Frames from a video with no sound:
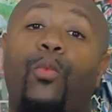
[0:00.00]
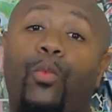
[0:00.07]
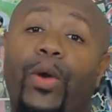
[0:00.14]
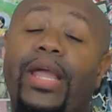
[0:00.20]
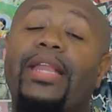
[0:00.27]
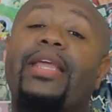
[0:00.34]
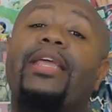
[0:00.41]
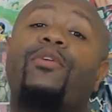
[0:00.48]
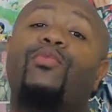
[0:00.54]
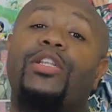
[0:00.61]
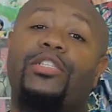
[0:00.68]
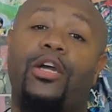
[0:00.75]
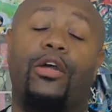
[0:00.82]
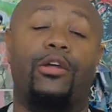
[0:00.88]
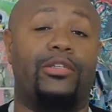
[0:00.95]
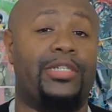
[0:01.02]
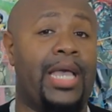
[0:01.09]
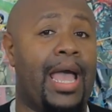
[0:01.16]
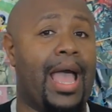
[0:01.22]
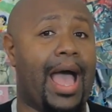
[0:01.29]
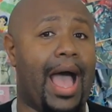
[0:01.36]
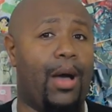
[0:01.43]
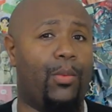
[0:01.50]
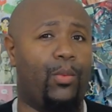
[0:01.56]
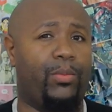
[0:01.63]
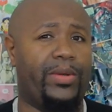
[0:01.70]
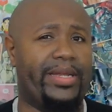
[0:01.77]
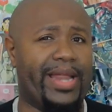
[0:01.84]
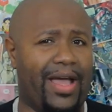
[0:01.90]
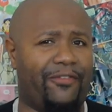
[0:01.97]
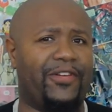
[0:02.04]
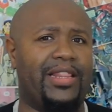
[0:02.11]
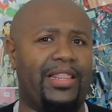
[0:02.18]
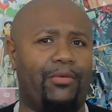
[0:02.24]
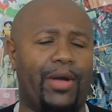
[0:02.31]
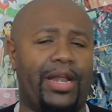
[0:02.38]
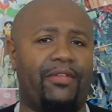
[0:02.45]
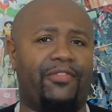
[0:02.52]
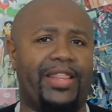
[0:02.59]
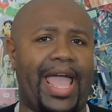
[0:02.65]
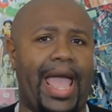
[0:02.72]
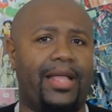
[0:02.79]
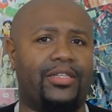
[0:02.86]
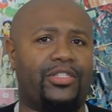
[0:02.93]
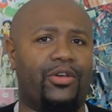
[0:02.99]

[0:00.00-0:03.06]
when he returns. I'm definitely ready for that.